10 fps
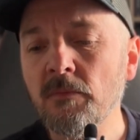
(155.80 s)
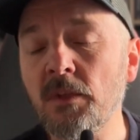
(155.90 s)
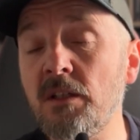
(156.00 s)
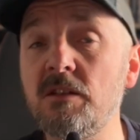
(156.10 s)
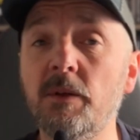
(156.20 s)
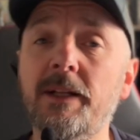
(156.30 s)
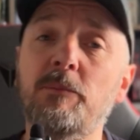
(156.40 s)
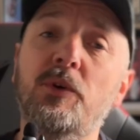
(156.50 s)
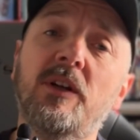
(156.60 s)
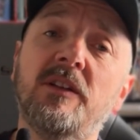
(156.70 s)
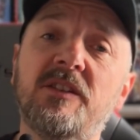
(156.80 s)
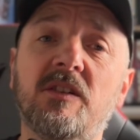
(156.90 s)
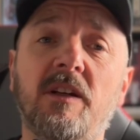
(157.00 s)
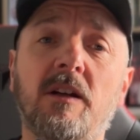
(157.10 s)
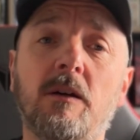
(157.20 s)
And so at that point, I
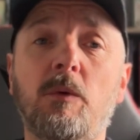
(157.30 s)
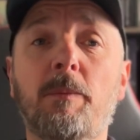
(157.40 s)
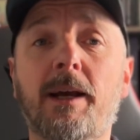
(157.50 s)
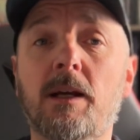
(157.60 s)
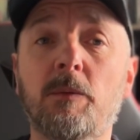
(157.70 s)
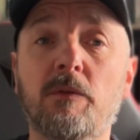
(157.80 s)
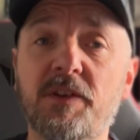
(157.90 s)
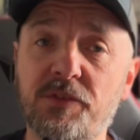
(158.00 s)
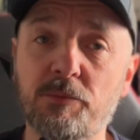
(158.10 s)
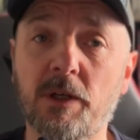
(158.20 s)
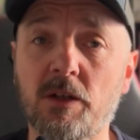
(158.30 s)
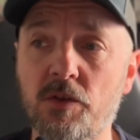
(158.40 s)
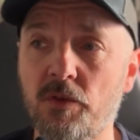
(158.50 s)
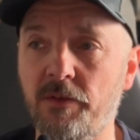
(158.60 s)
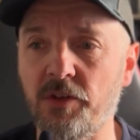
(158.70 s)
decided I would back up the rest of my hard
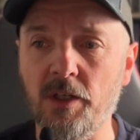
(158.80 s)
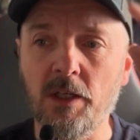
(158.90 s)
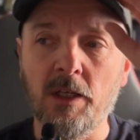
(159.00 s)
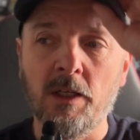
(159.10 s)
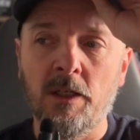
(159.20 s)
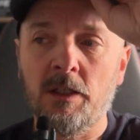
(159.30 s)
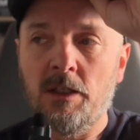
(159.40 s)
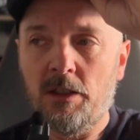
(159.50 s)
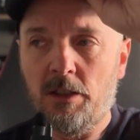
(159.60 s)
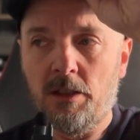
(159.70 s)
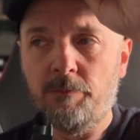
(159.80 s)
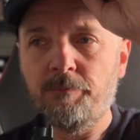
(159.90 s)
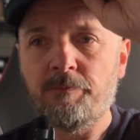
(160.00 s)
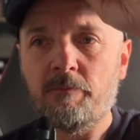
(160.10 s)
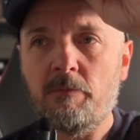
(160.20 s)
drives.
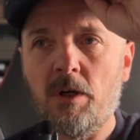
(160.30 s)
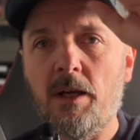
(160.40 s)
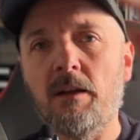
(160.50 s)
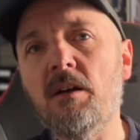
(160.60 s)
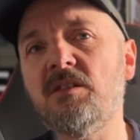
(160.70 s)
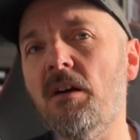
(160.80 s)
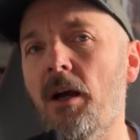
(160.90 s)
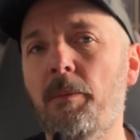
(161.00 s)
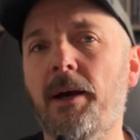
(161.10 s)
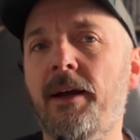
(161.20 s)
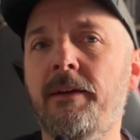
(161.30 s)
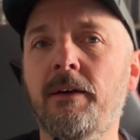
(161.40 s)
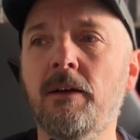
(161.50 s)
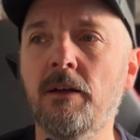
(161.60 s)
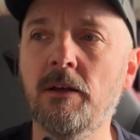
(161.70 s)
My last iPad
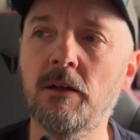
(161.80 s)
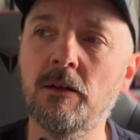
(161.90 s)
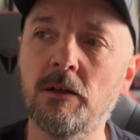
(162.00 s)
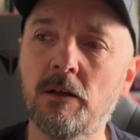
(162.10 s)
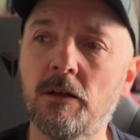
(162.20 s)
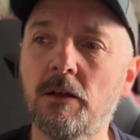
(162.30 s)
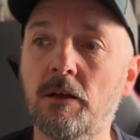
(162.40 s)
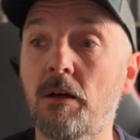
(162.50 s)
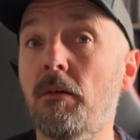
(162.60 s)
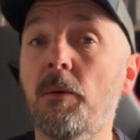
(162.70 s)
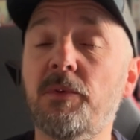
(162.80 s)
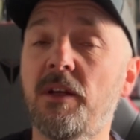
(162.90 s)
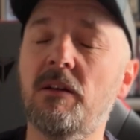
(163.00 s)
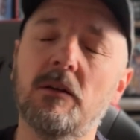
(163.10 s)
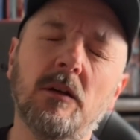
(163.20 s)

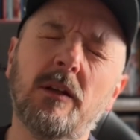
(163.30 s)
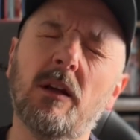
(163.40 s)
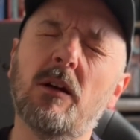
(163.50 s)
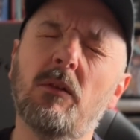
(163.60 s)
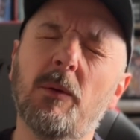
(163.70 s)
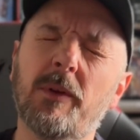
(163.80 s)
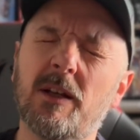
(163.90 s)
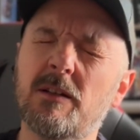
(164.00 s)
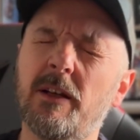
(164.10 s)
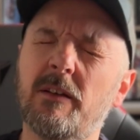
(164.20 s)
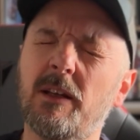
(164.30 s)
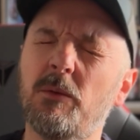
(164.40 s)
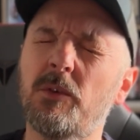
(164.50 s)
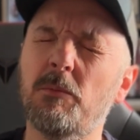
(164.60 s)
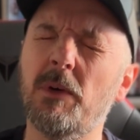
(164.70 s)
corrupted. Didn't corrupt, actually. I think it
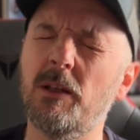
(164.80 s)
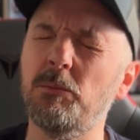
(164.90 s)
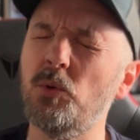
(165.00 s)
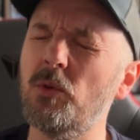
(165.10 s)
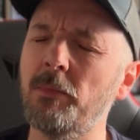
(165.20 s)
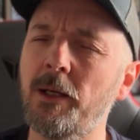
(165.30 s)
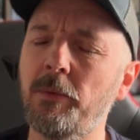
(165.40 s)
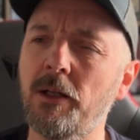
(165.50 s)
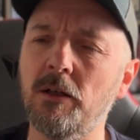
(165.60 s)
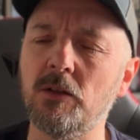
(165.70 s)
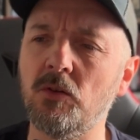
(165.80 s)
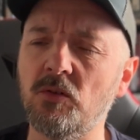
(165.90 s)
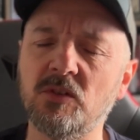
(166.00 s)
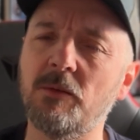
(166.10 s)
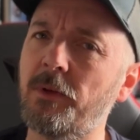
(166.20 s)
was a motherboard maybe that had gone
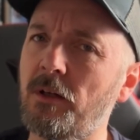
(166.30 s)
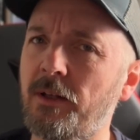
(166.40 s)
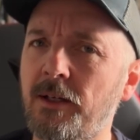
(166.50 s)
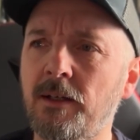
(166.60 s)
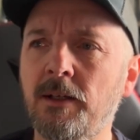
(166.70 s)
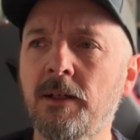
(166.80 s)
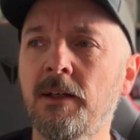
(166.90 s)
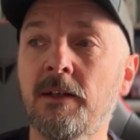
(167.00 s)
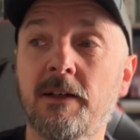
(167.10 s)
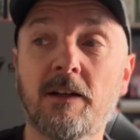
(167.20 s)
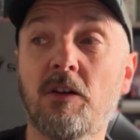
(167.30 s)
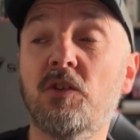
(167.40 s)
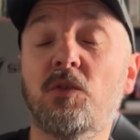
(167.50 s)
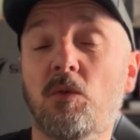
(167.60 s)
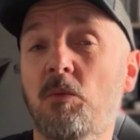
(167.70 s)
or something like that. And I
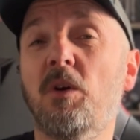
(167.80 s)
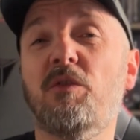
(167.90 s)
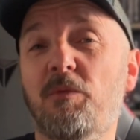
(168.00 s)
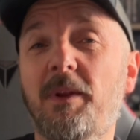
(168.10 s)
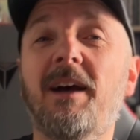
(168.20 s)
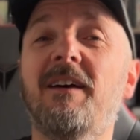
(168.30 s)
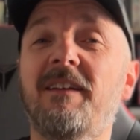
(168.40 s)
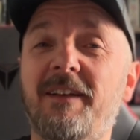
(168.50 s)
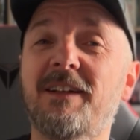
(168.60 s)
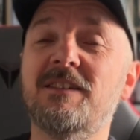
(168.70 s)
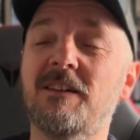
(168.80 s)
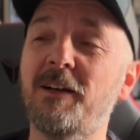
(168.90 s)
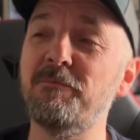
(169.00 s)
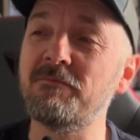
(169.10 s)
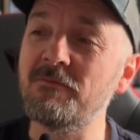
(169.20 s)
lost all the work from that at that time.